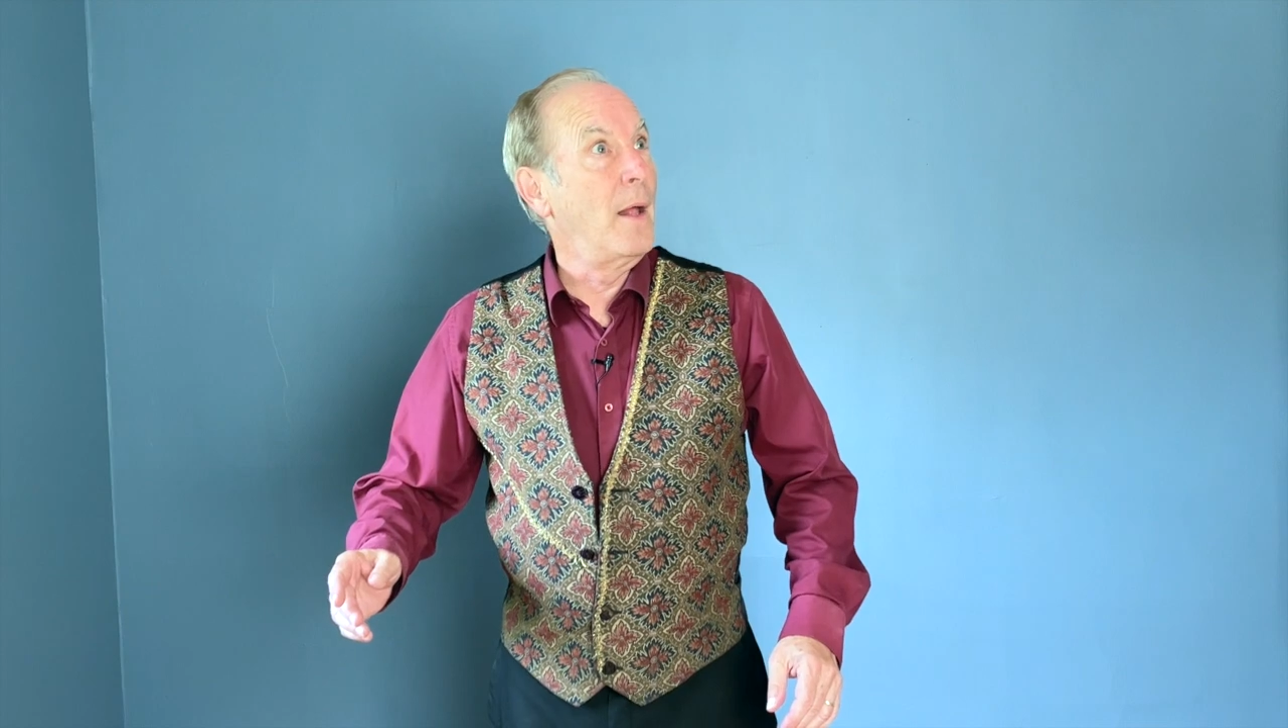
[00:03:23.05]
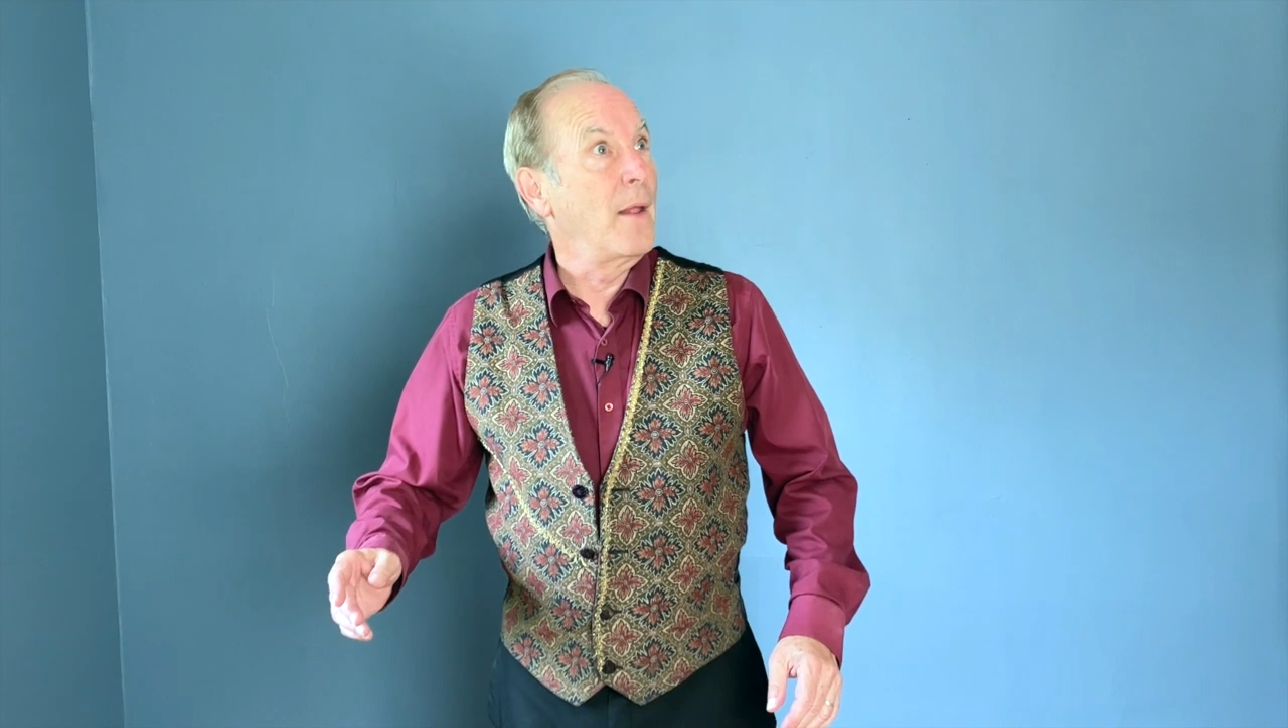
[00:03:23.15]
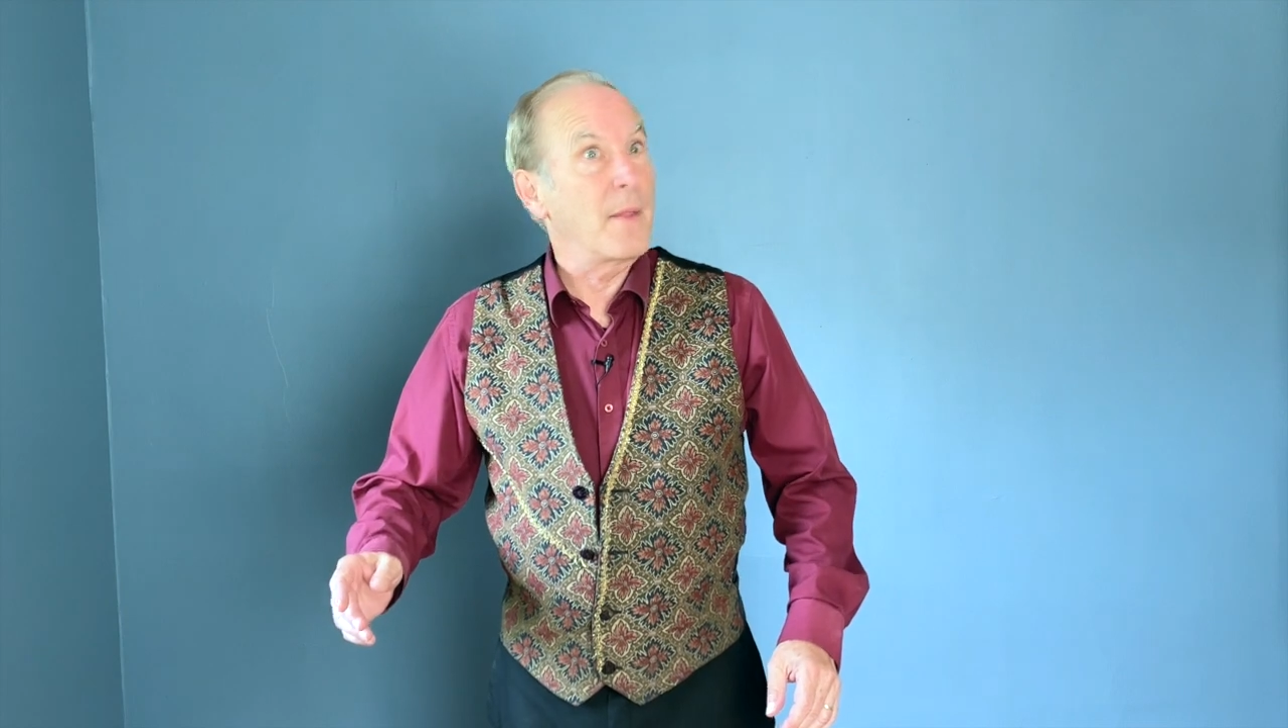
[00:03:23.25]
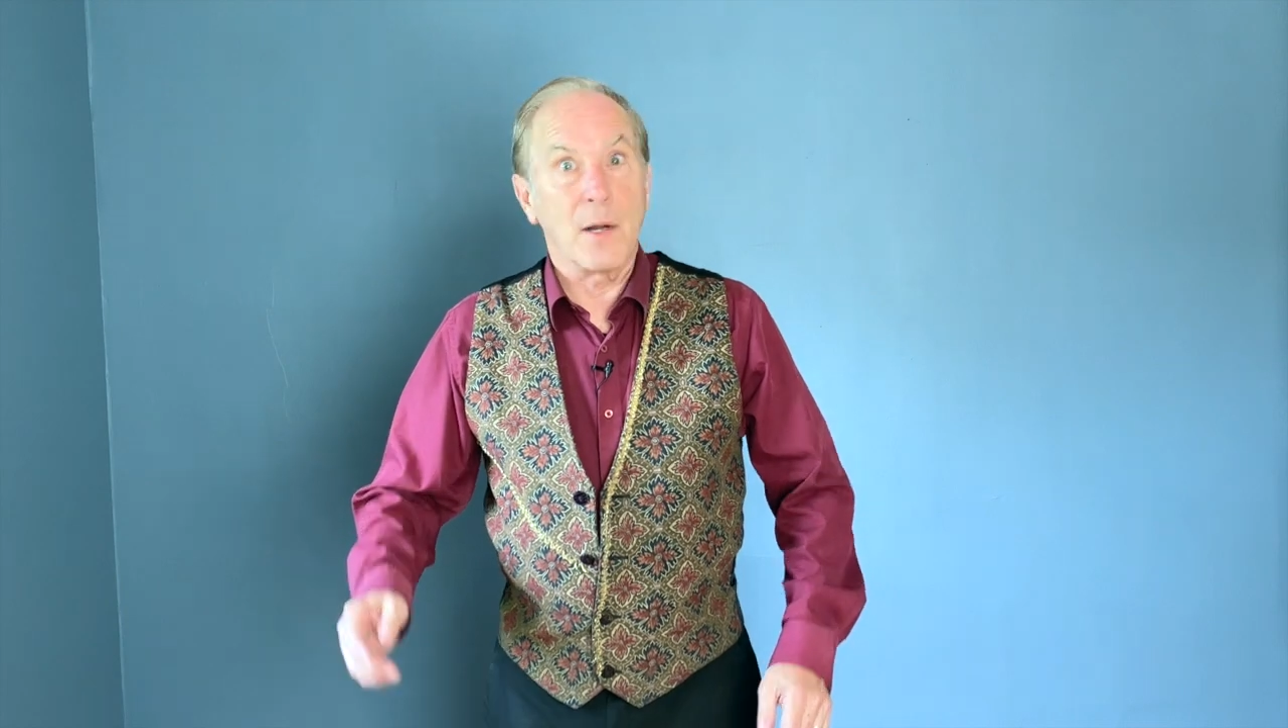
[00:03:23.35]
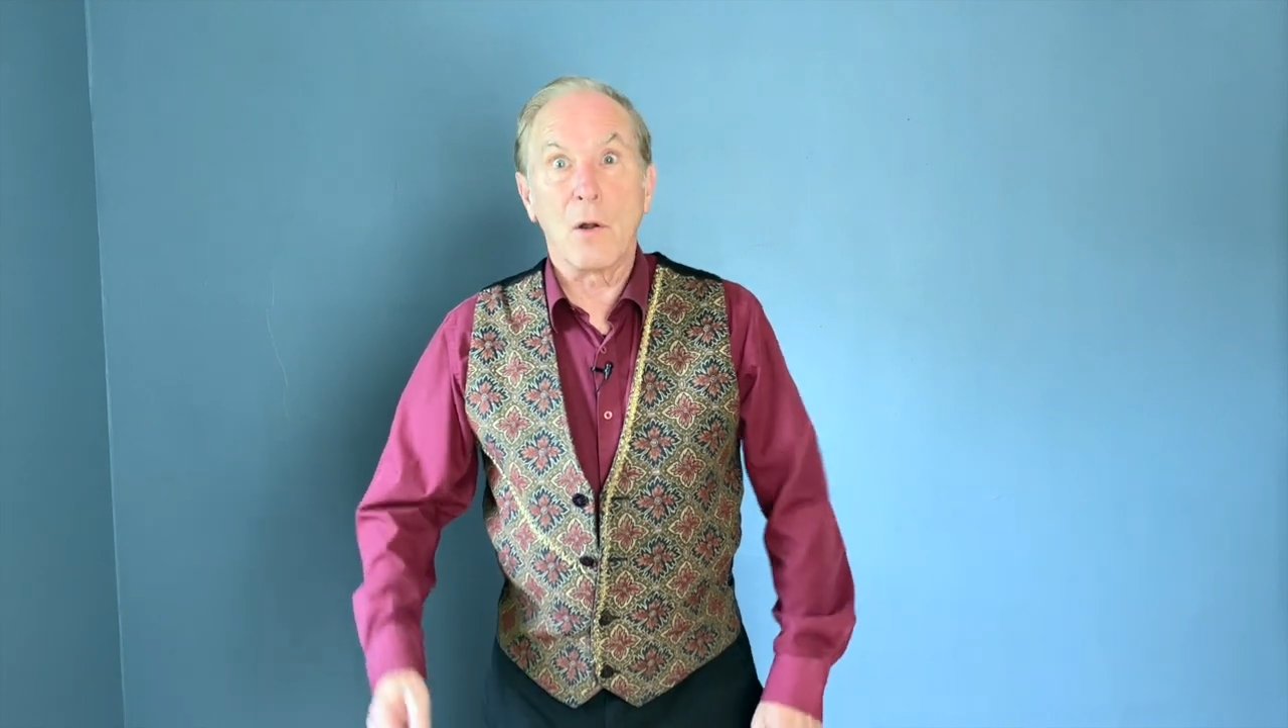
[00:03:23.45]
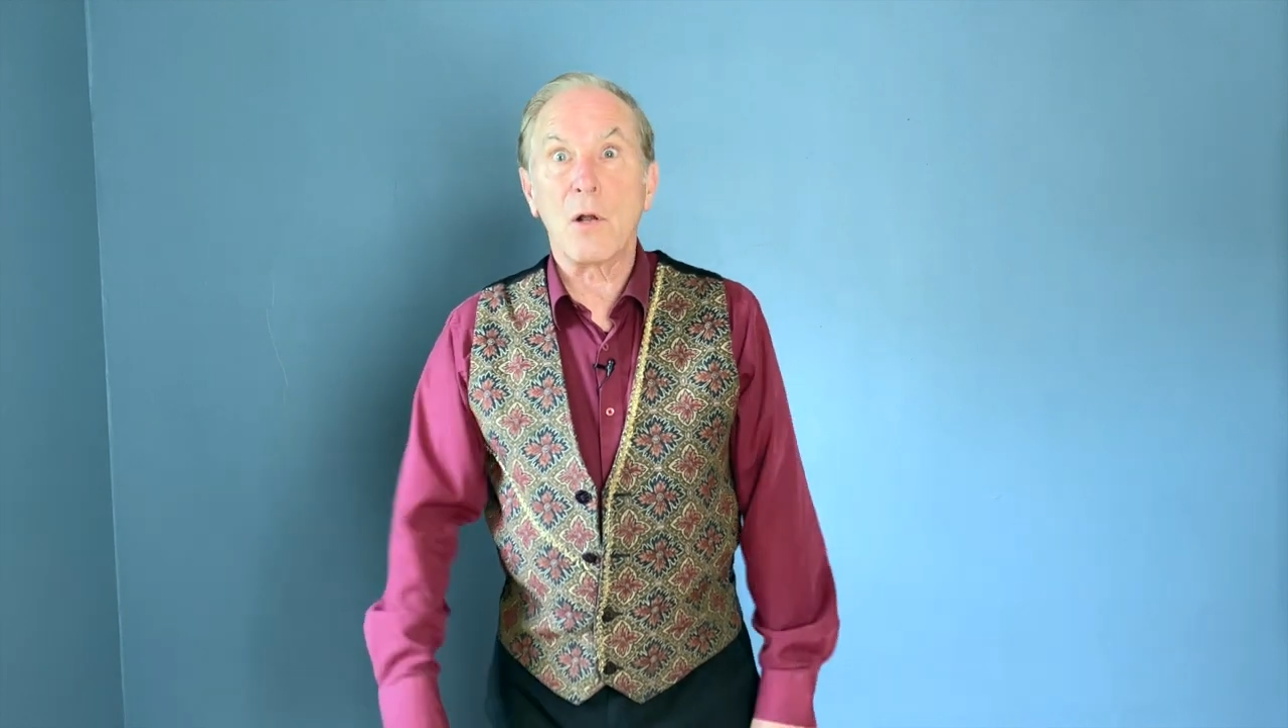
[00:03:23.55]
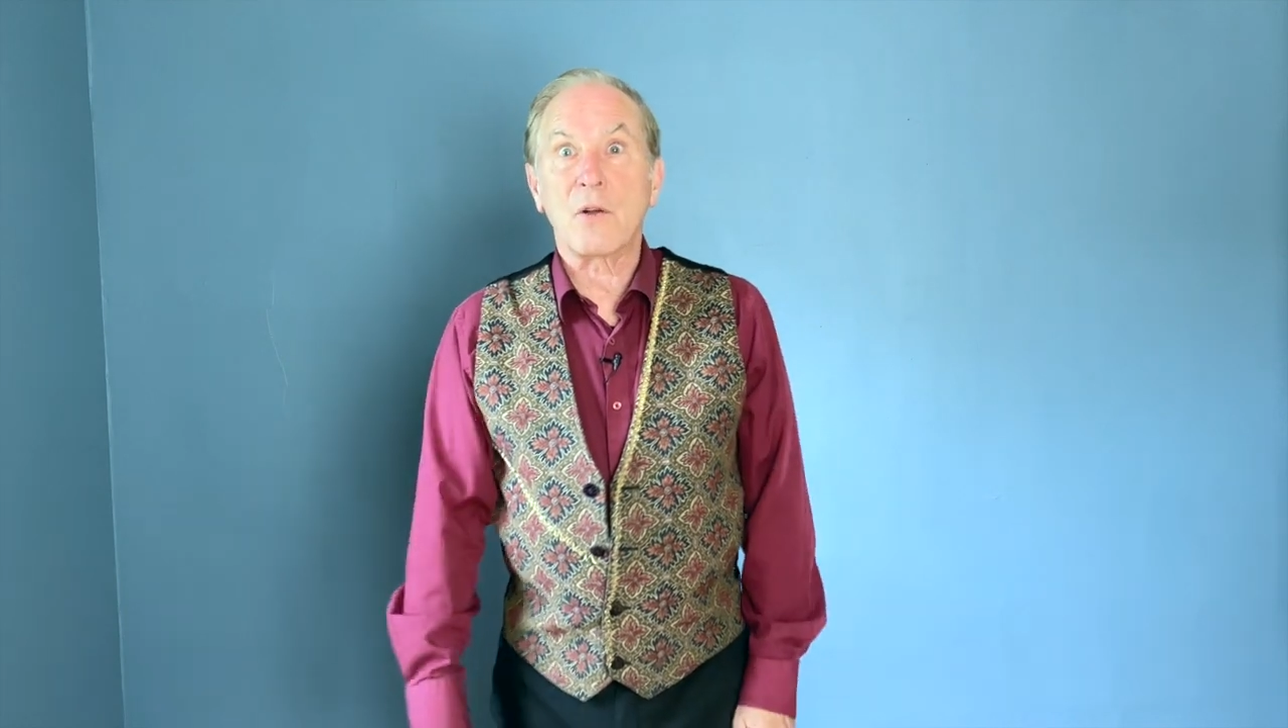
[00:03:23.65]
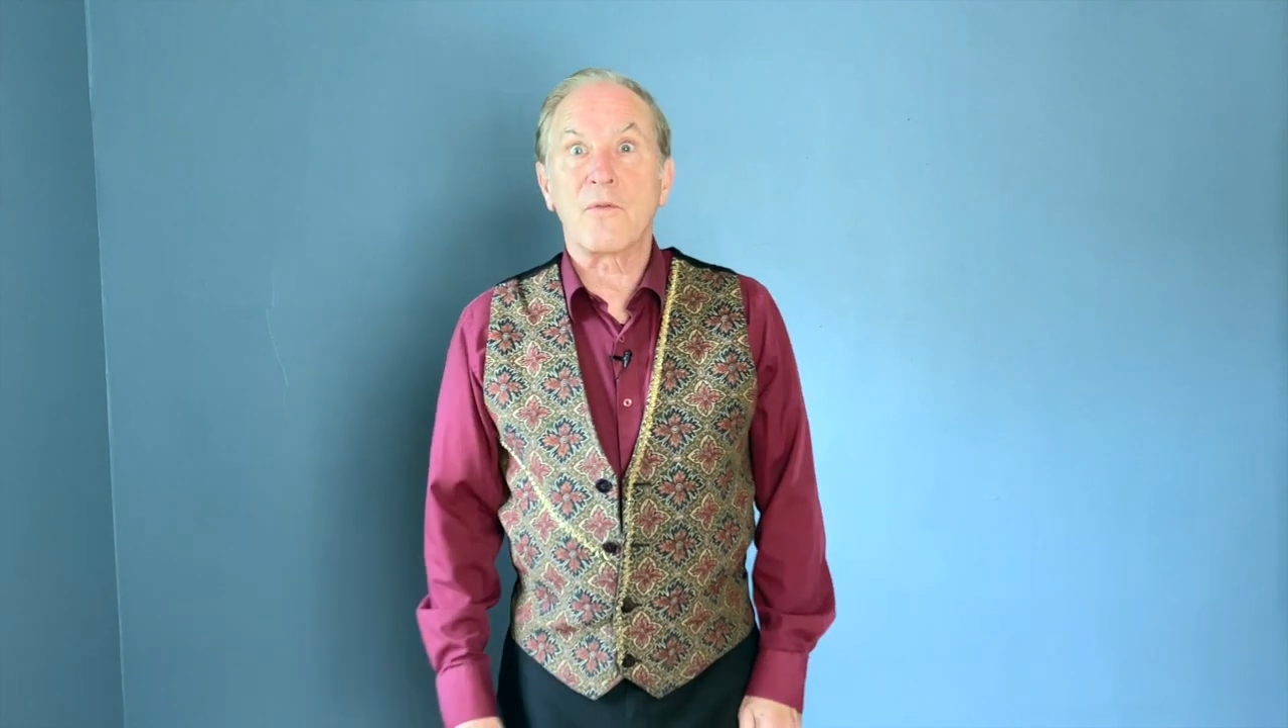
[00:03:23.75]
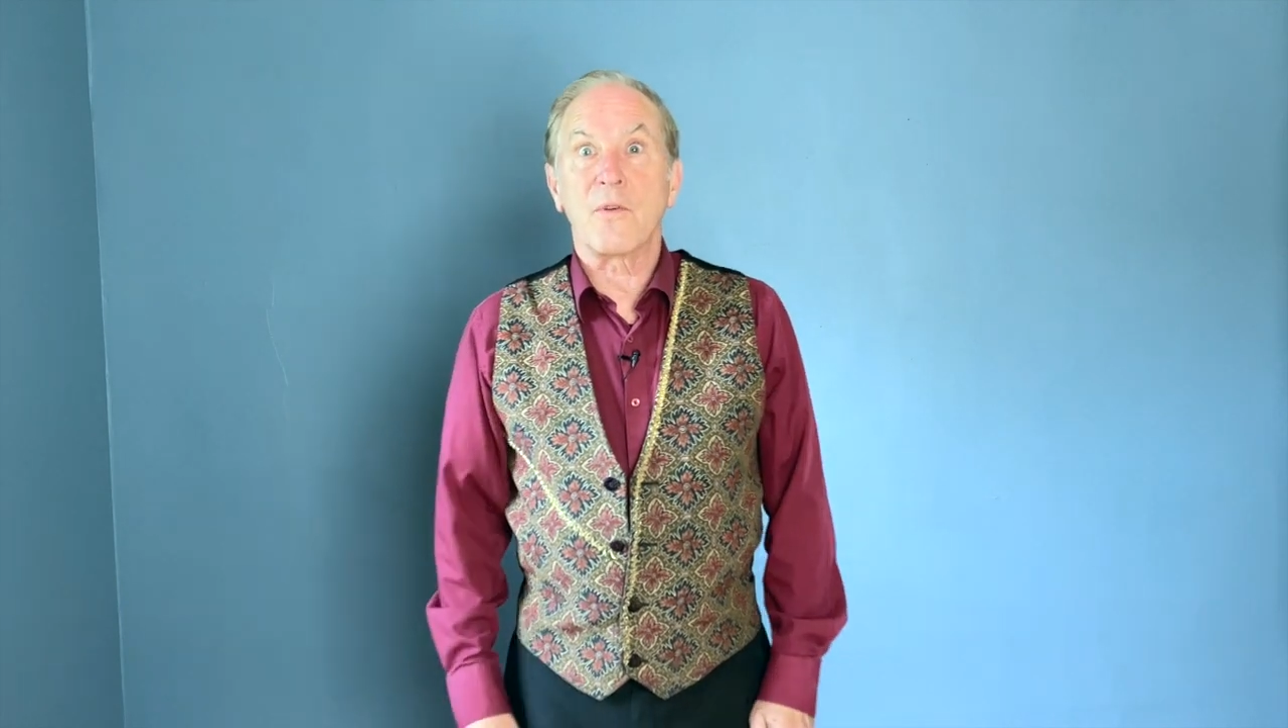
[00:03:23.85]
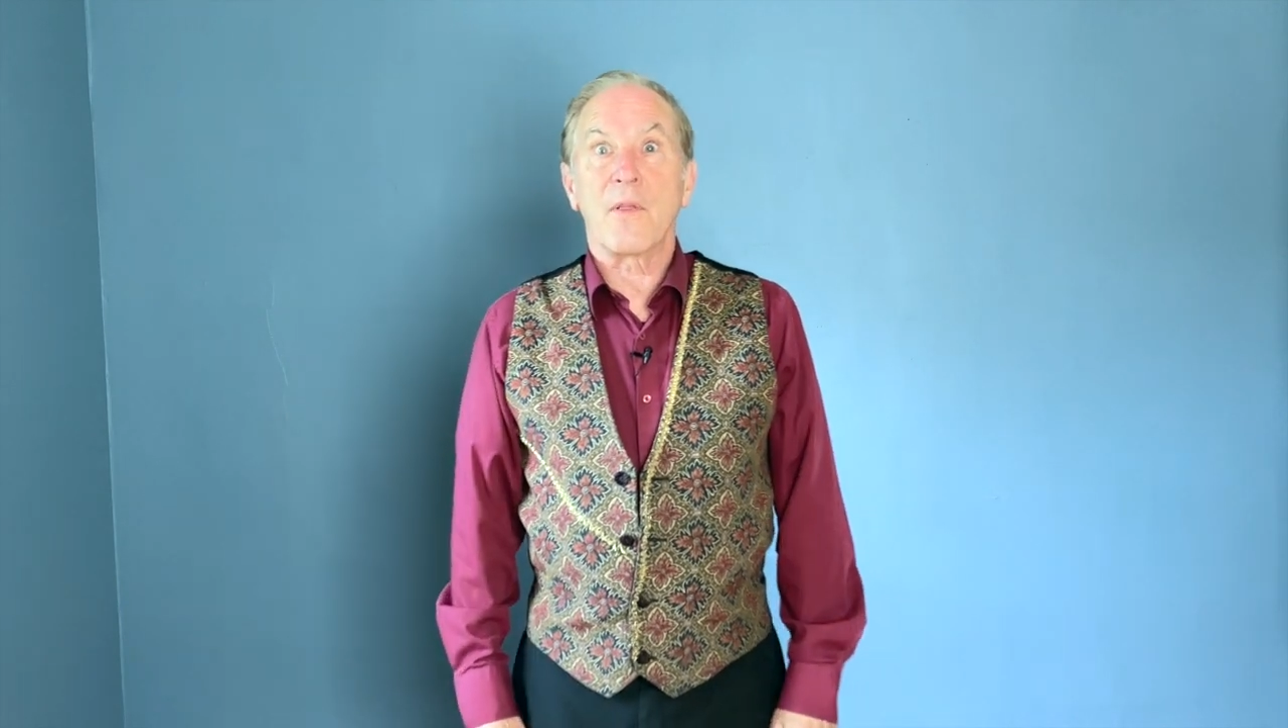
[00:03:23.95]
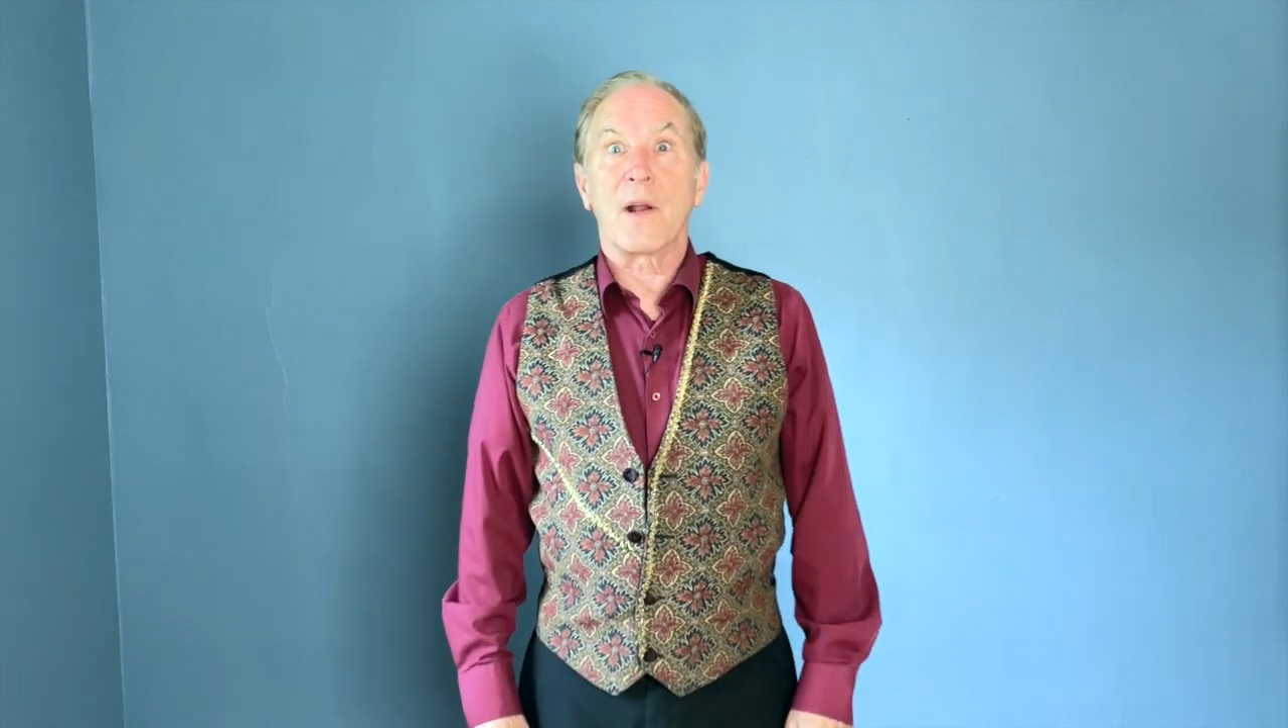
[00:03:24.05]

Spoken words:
then look for the